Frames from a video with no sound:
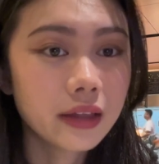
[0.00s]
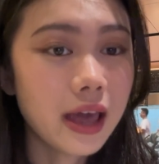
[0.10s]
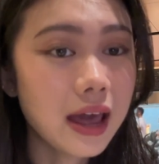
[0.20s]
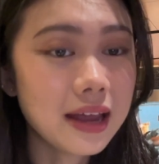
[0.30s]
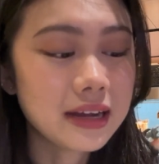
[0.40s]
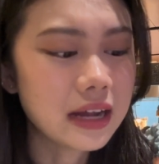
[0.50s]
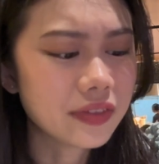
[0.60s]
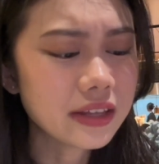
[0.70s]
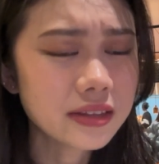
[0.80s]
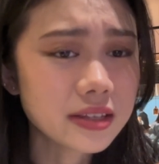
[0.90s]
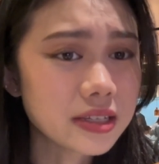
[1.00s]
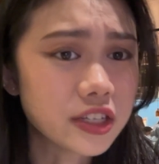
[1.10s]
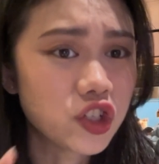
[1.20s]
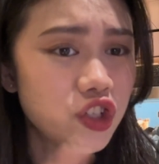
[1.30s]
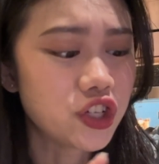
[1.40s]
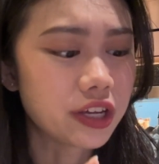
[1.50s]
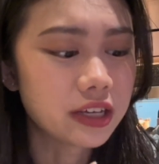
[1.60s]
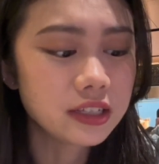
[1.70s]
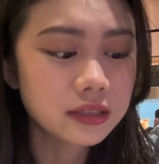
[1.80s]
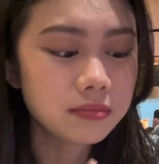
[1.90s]
And I think this is
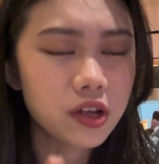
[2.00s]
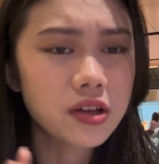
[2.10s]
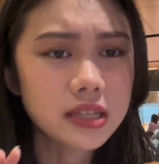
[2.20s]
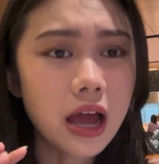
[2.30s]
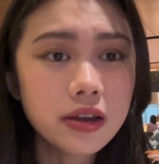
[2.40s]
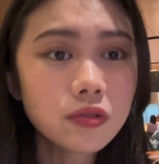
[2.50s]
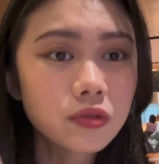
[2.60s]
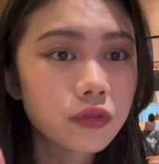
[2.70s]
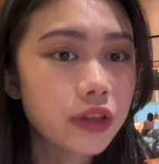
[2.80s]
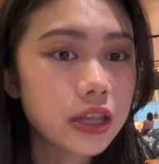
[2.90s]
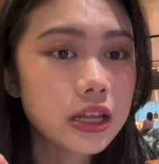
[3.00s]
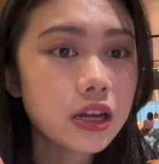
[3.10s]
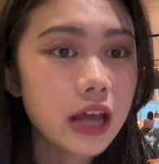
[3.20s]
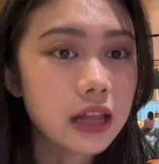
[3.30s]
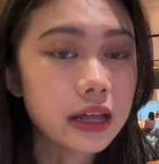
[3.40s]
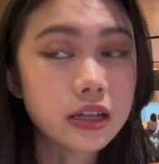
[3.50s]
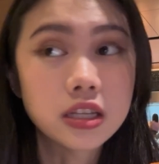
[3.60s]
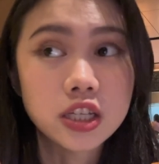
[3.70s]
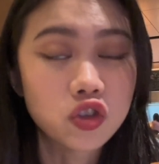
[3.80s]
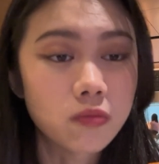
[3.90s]
chicken because I don't know, they didn't have like a
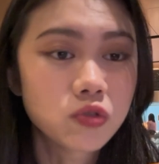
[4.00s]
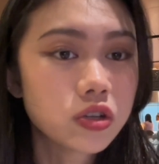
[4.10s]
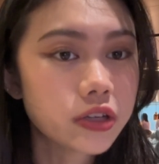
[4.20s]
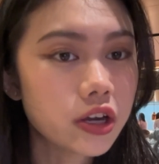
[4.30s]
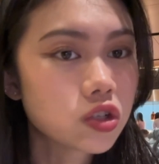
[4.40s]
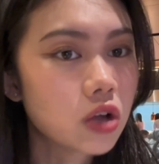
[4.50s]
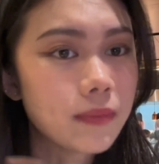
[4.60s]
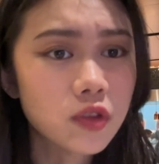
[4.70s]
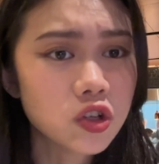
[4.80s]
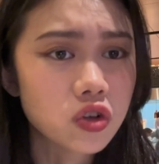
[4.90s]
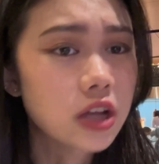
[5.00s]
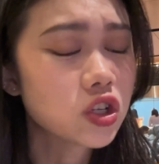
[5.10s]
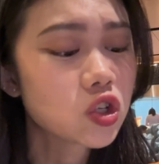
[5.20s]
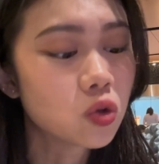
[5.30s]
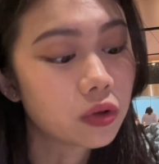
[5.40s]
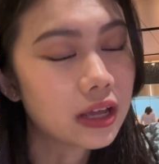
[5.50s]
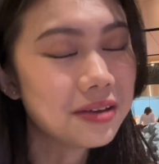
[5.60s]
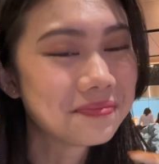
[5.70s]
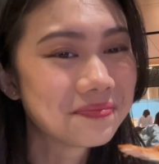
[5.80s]
description there, so I'm not sure. I just took it.